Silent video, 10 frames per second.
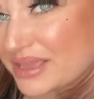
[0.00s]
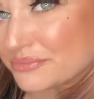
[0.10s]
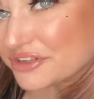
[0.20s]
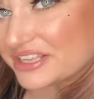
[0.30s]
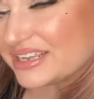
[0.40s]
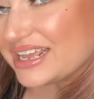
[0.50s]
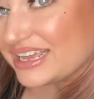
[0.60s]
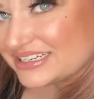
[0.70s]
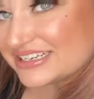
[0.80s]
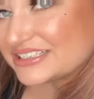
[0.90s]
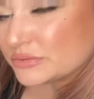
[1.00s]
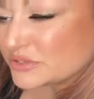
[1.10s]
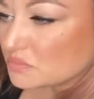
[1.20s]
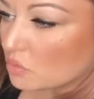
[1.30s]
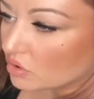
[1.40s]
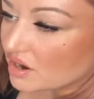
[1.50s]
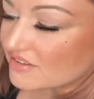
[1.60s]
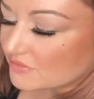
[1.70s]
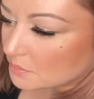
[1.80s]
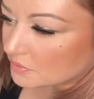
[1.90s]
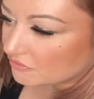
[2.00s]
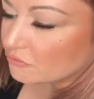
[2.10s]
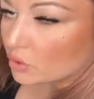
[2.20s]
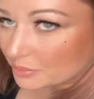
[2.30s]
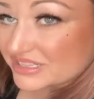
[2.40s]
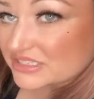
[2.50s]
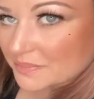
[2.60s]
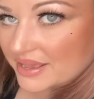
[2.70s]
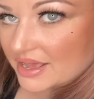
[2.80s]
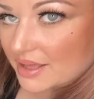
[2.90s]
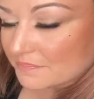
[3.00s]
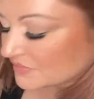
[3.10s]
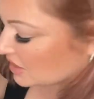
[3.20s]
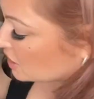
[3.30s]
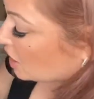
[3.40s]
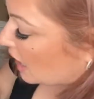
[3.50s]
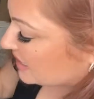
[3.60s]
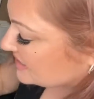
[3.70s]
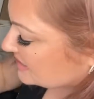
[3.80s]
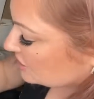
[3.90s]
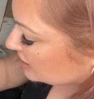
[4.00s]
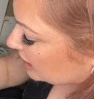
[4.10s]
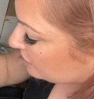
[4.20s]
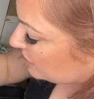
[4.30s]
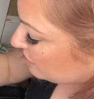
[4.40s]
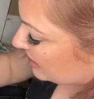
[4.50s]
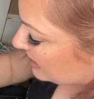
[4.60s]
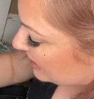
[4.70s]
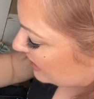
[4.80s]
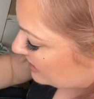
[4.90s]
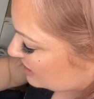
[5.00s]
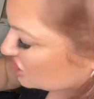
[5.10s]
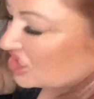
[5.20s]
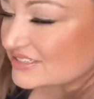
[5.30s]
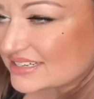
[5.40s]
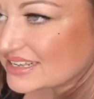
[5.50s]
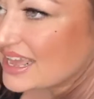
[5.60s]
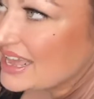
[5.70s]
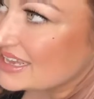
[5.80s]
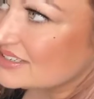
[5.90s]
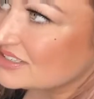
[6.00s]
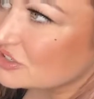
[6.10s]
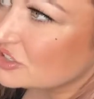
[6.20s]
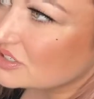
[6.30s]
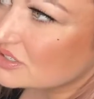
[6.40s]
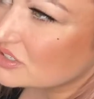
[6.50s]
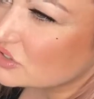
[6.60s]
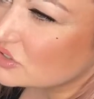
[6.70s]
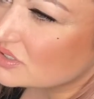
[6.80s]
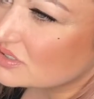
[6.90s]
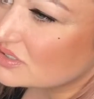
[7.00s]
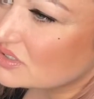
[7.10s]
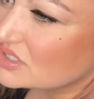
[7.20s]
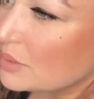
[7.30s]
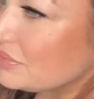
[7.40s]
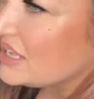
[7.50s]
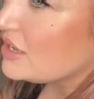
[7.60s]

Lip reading: really in handy because it was more of performance makeup. I still keep it in my kit just in case there's something